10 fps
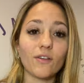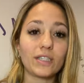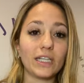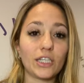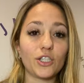
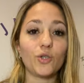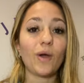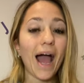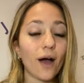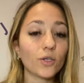teaches you
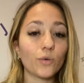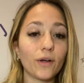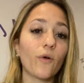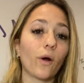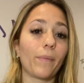how to
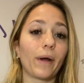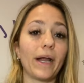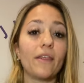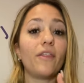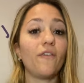
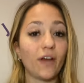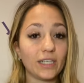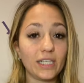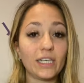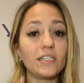incorporate the
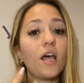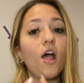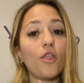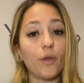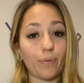veggies,
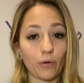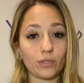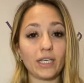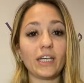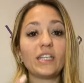the
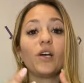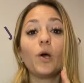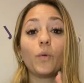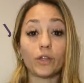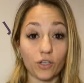protein,
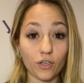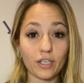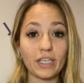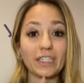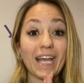with the
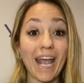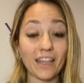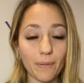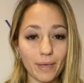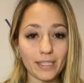cookies
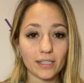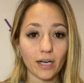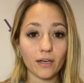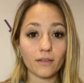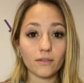and the
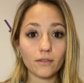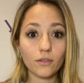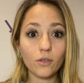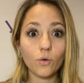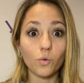pizza
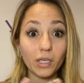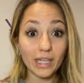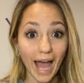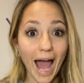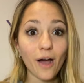
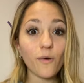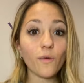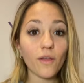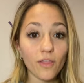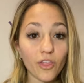without
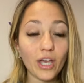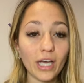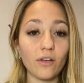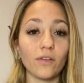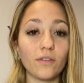the
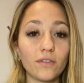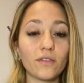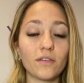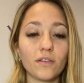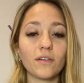
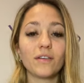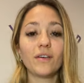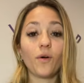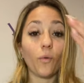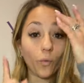guilt,
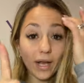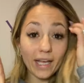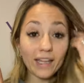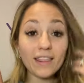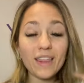
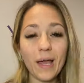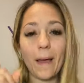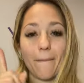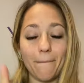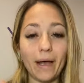with
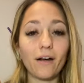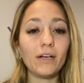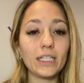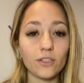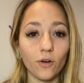better
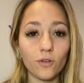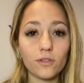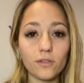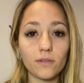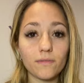
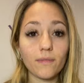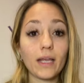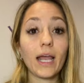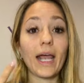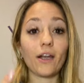results
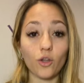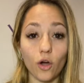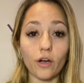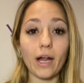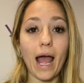and
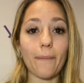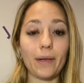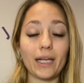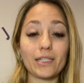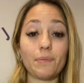longer
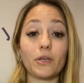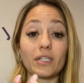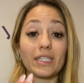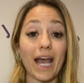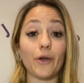happiness, because
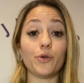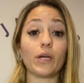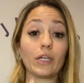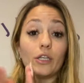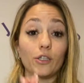now you
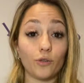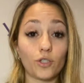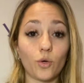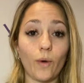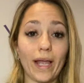can lose
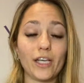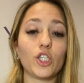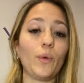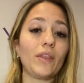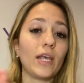the weight
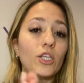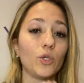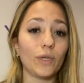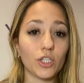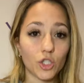doing things
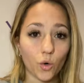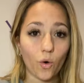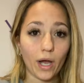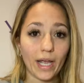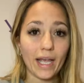you
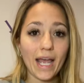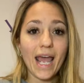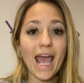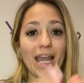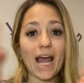enjoy,
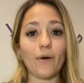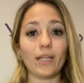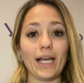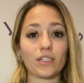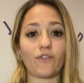and now it
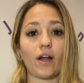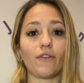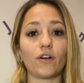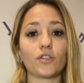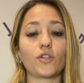lasts
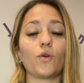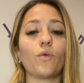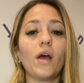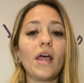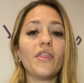forever. So
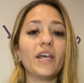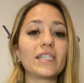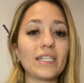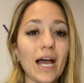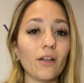
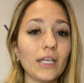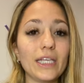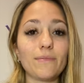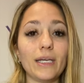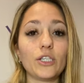this now
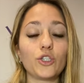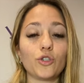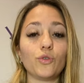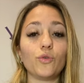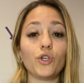leads me
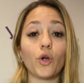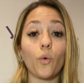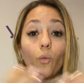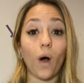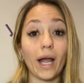to, you know,
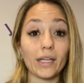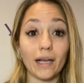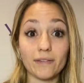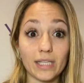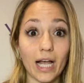why a
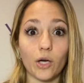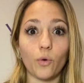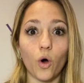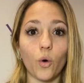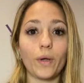lifestyle
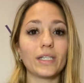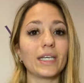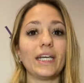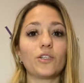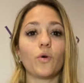will always
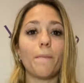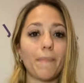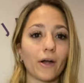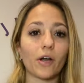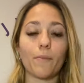lead to a
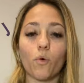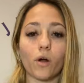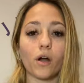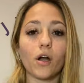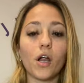better and
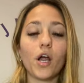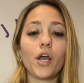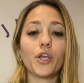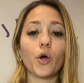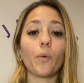more,
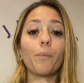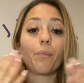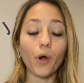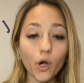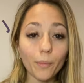you know,
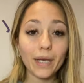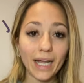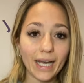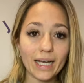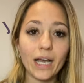
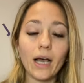permanent